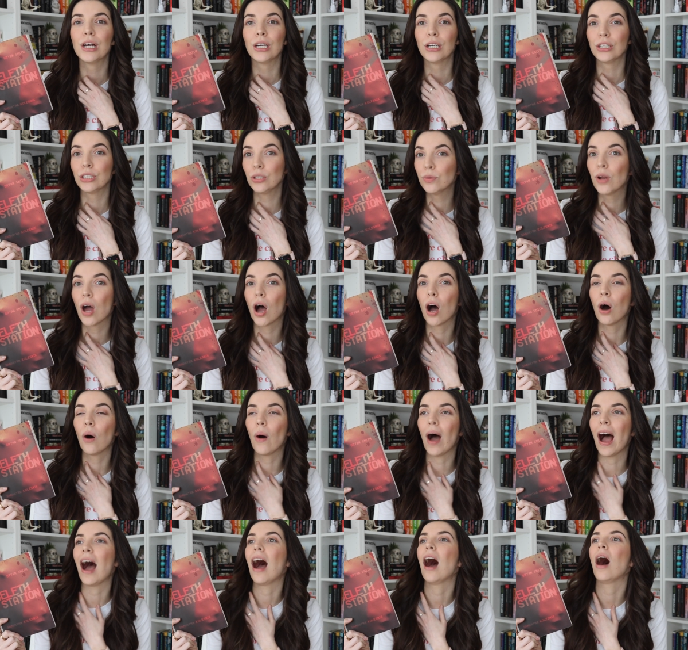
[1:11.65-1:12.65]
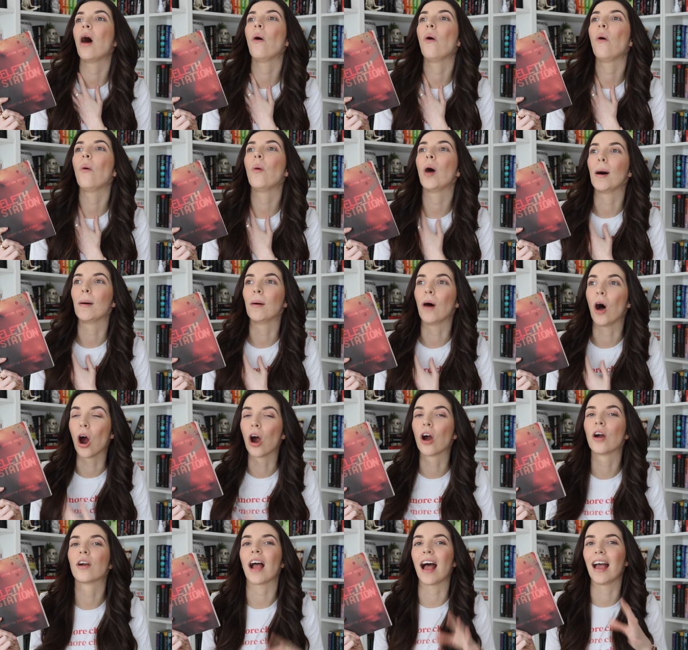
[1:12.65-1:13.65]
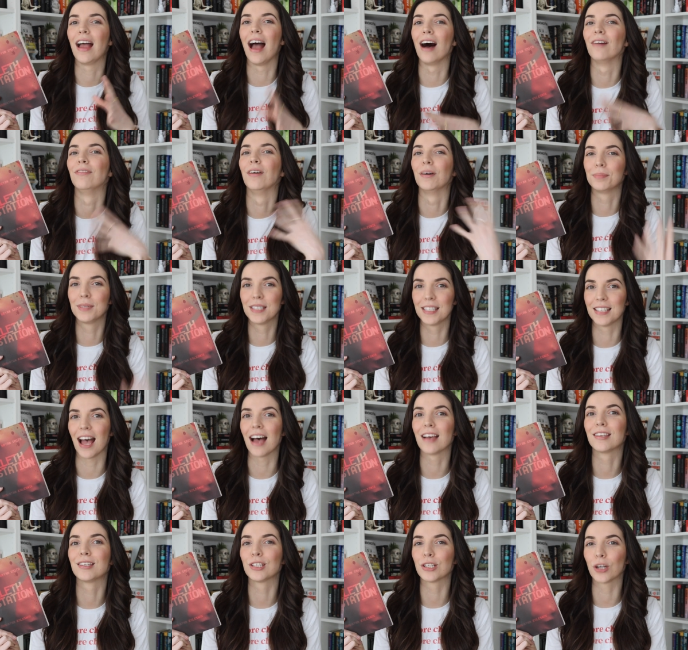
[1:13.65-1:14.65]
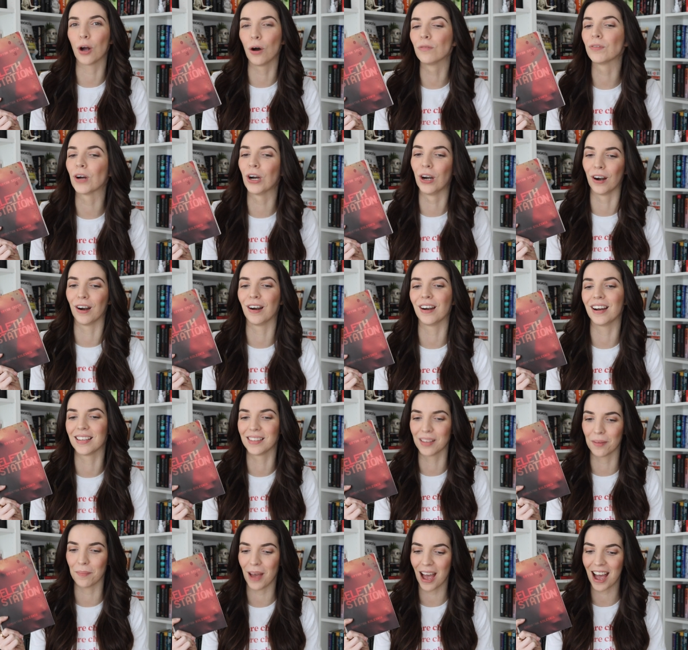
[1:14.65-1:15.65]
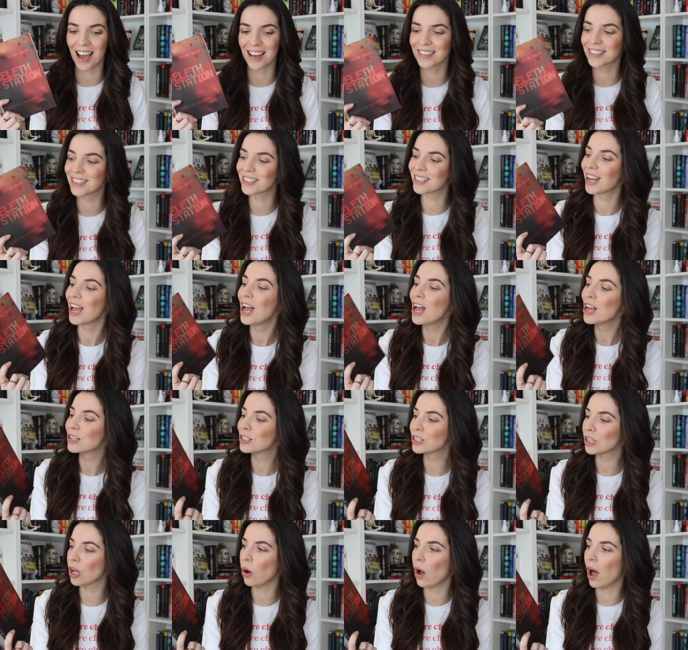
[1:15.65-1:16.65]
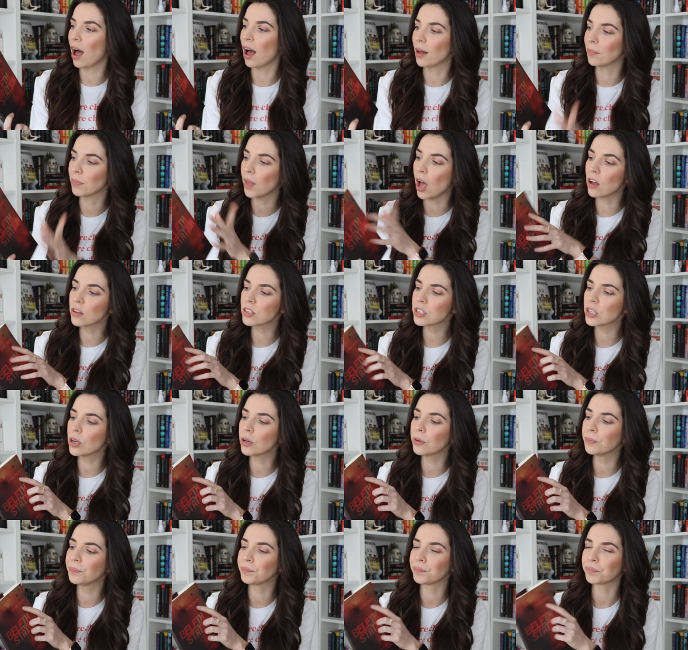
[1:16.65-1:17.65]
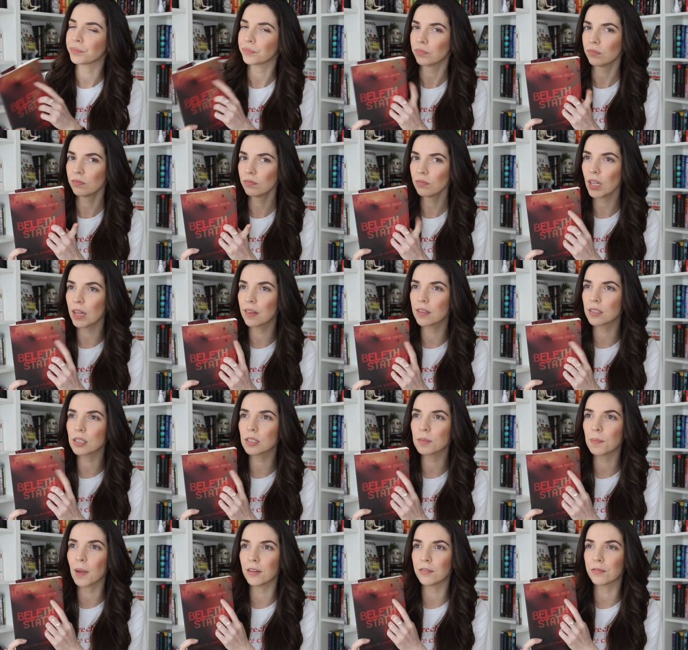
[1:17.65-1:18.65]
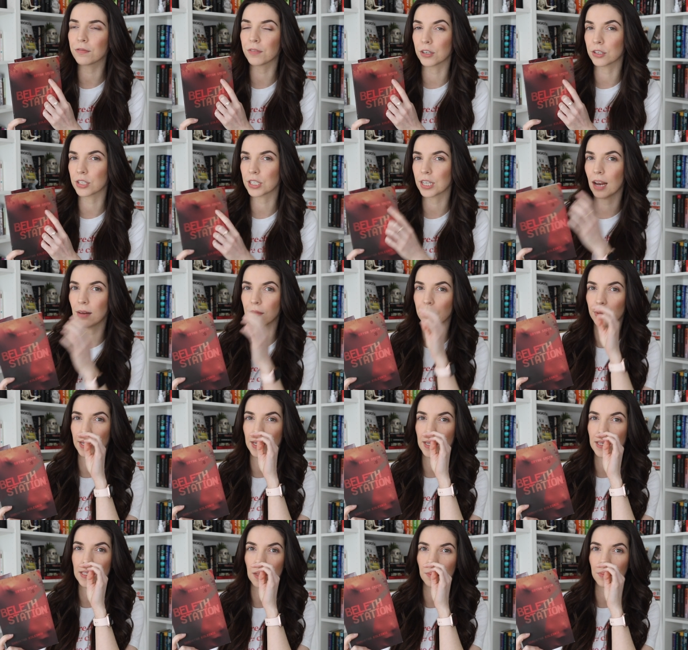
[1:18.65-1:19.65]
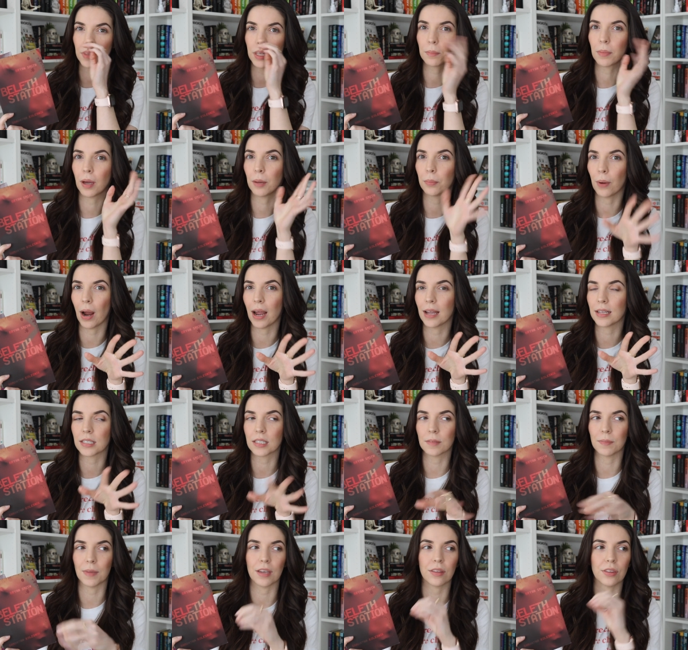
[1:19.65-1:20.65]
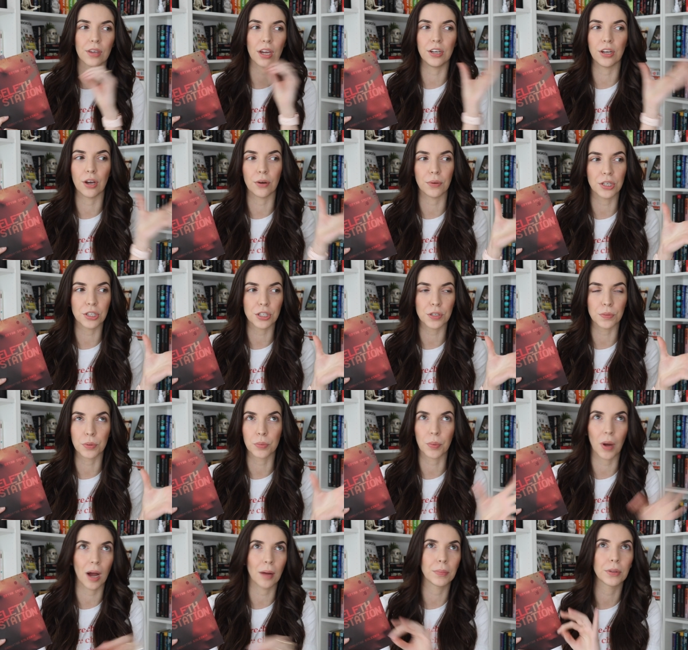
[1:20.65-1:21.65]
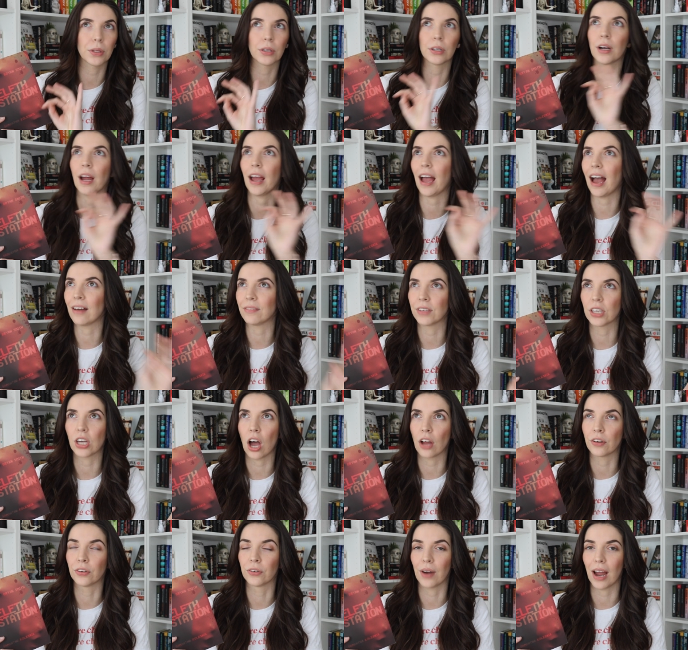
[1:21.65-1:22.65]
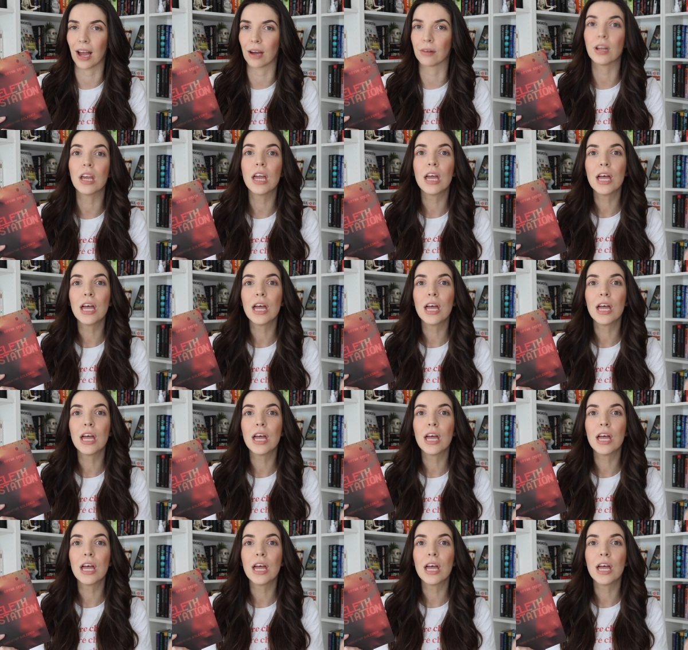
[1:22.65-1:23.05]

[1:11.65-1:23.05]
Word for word: you know how hard I have obsessed over her in the past. So also, this is my first time reading something by Brian Smith. I know he's super popular. I haven't gotten around